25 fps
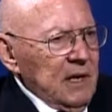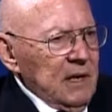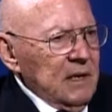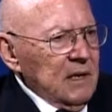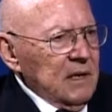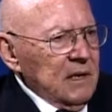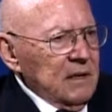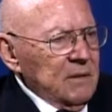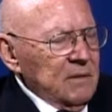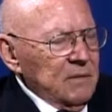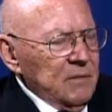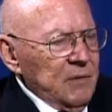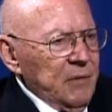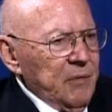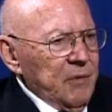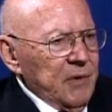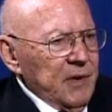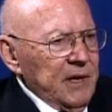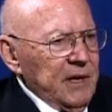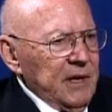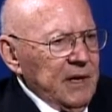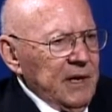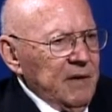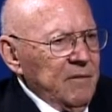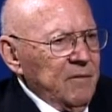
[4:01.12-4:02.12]
and we were
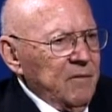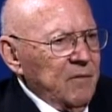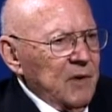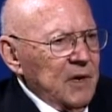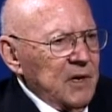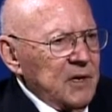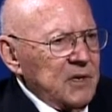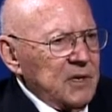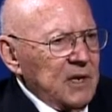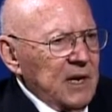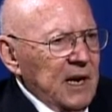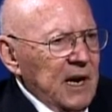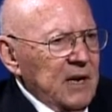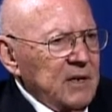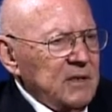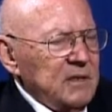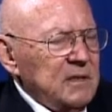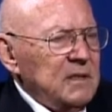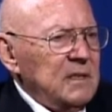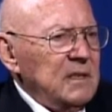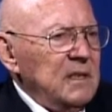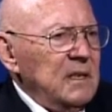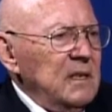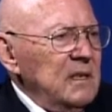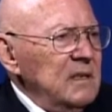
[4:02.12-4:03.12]
getting fresh
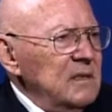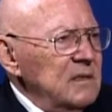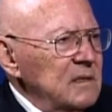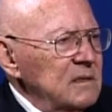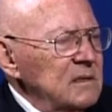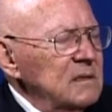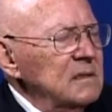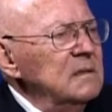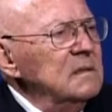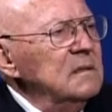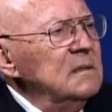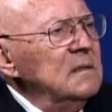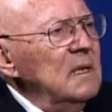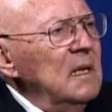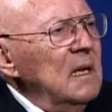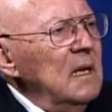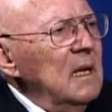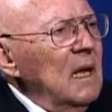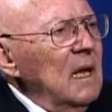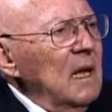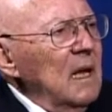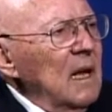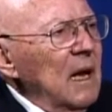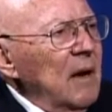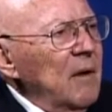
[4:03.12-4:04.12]
casualties. And
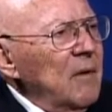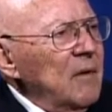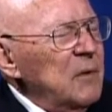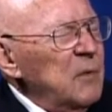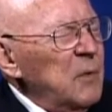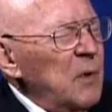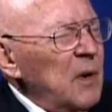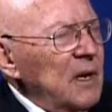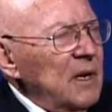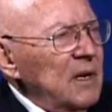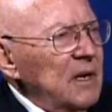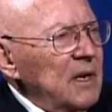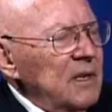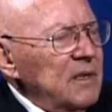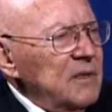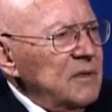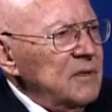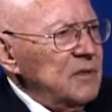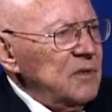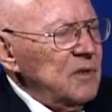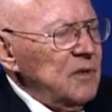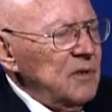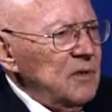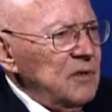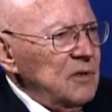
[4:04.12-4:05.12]
I was working on the
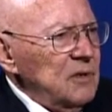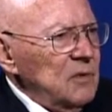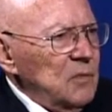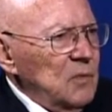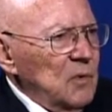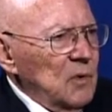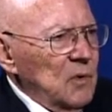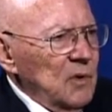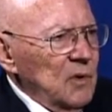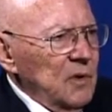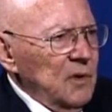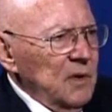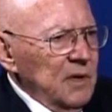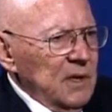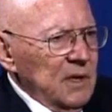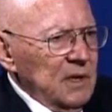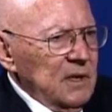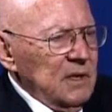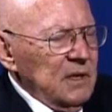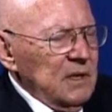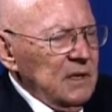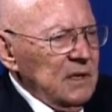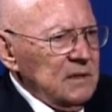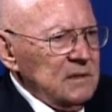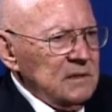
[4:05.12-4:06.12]
surgical ward,
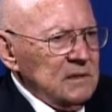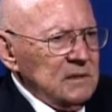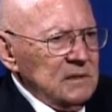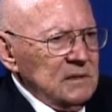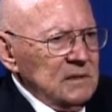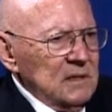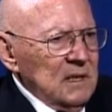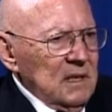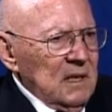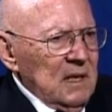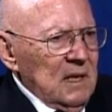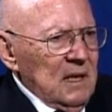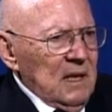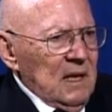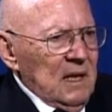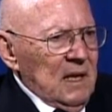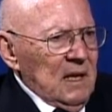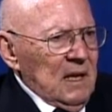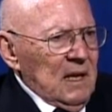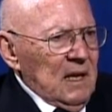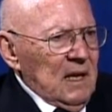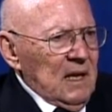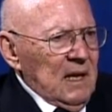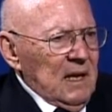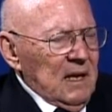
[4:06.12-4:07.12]
and
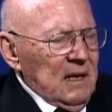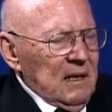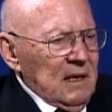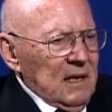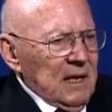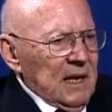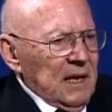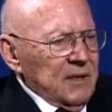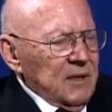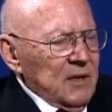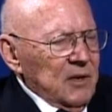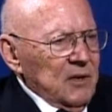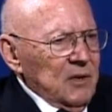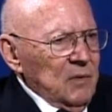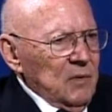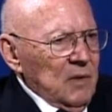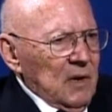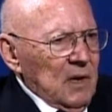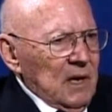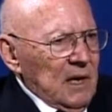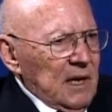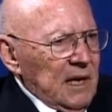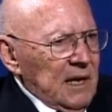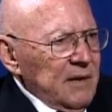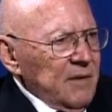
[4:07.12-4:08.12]
got to do a
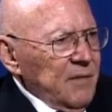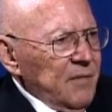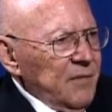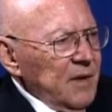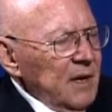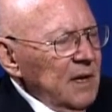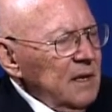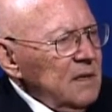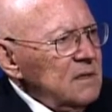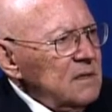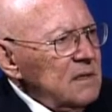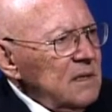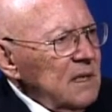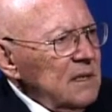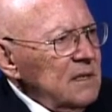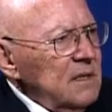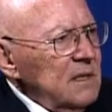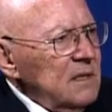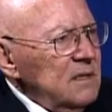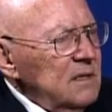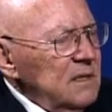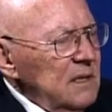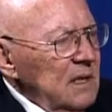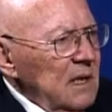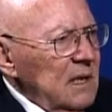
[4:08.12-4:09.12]
lot of things, got to
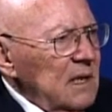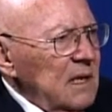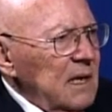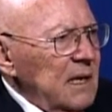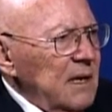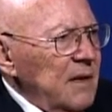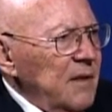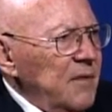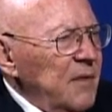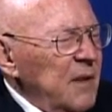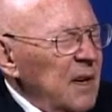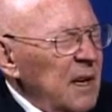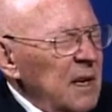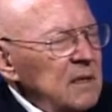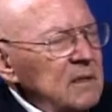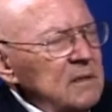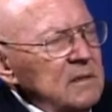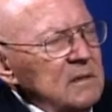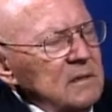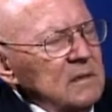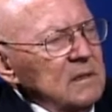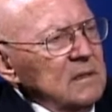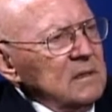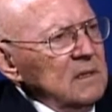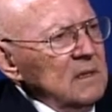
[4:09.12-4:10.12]
see a lot of things
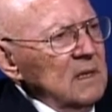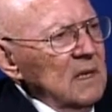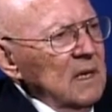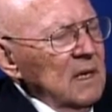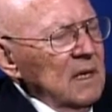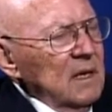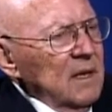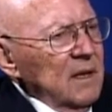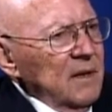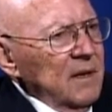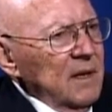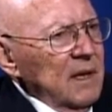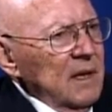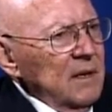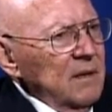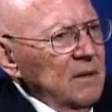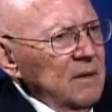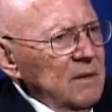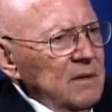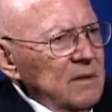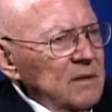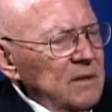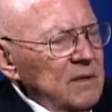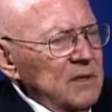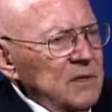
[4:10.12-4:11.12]
that
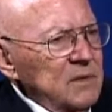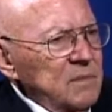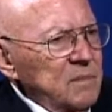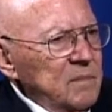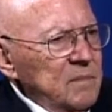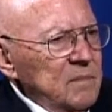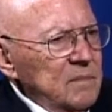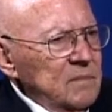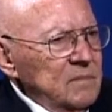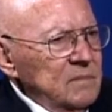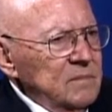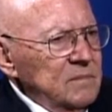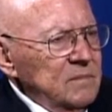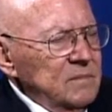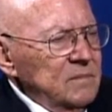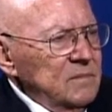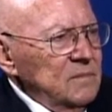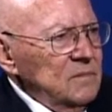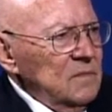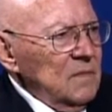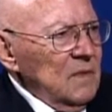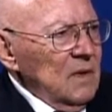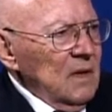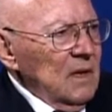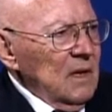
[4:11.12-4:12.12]
just
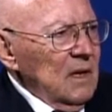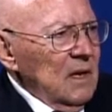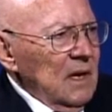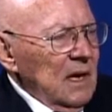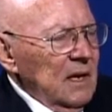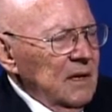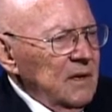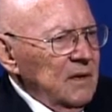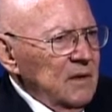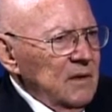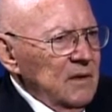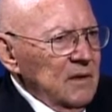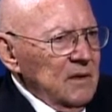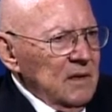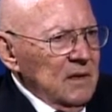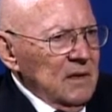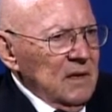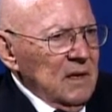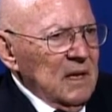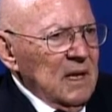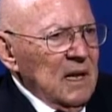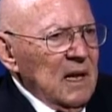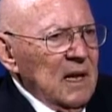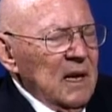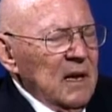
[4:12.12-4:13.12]
under
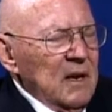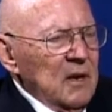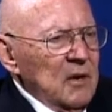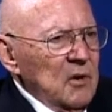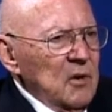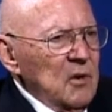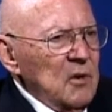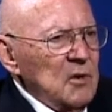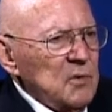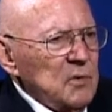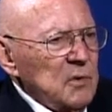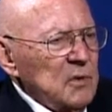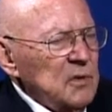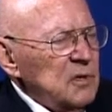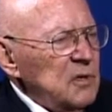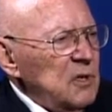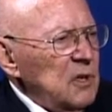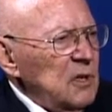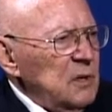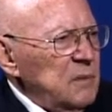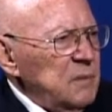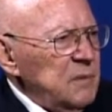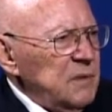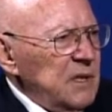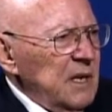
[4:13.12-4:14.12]
usual
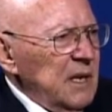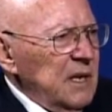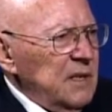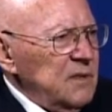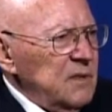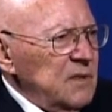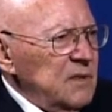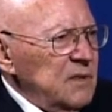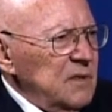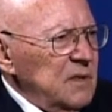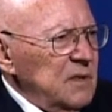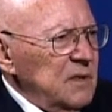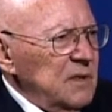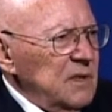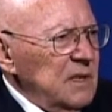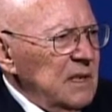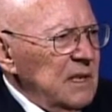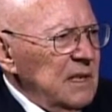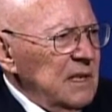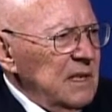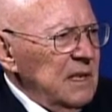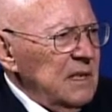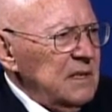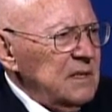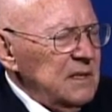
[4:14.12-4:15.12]
circumstances it
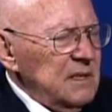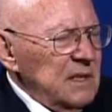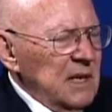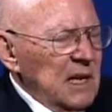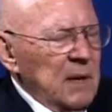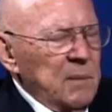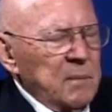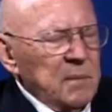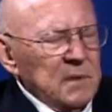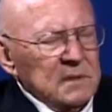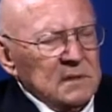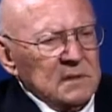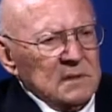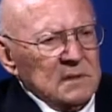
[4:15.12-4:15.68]
doesn't happen.